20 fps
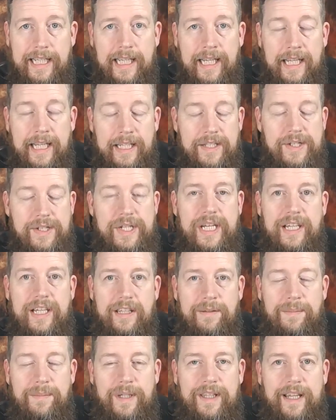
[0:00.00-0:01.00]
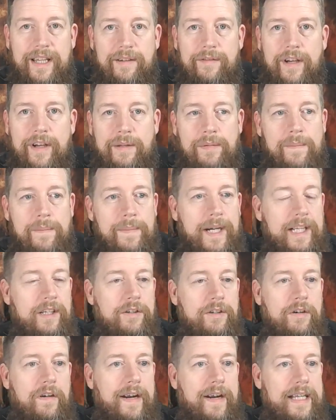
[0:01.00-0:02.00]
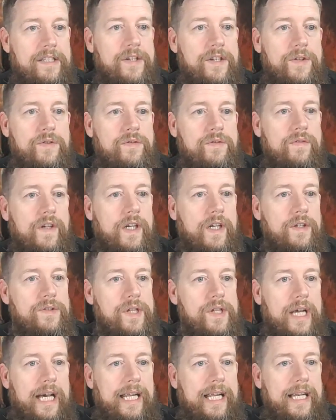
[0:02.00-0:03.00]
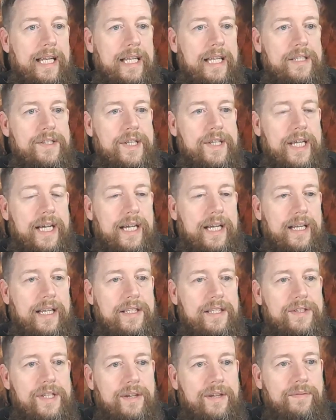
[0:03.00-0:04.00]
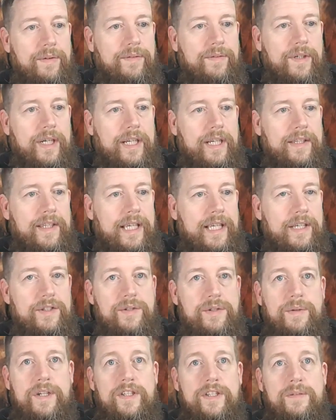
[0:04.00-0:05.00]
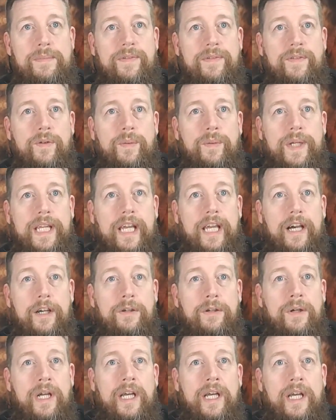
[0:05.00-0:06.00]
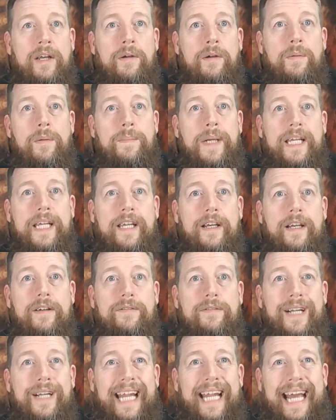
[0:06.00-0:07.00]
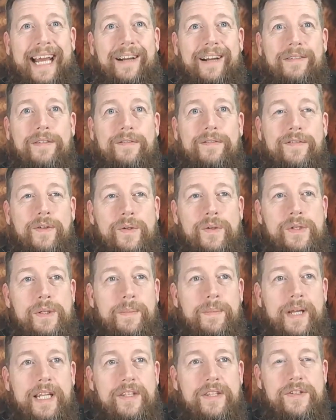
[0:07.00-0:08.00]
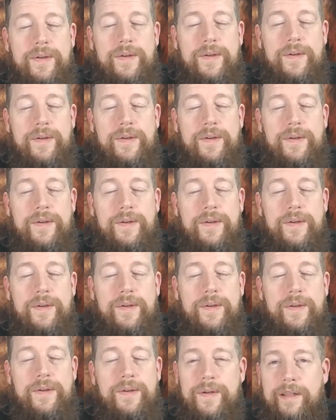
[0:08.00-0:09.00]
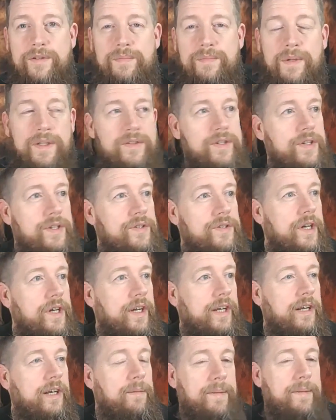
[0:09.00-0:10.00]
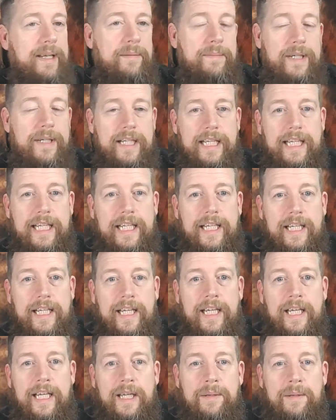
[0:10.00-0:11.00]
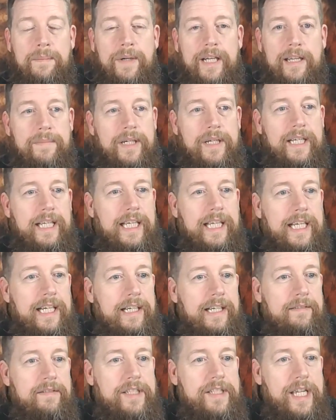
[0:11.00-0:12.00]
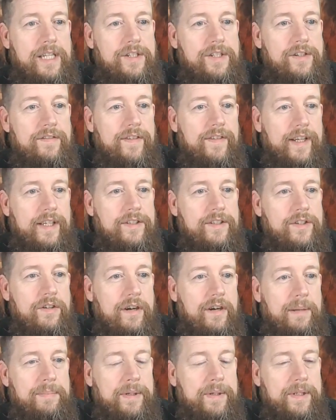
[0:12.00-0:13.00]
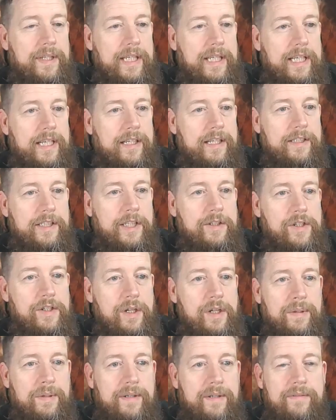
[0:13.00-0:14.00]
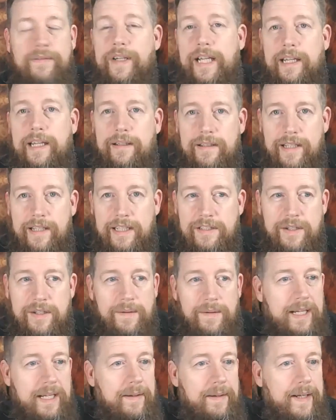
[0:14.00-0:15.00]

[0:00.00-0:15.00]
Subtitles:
Start them with at Vaping Bike or at Todd's Reviews, and let's see if we've got anything else to answer before we go. We've been going for an hour and 40 minutes, so it's another one of those monsters that are going to make my retention figures crap on YouTube, but fuck it, let's do it anyway.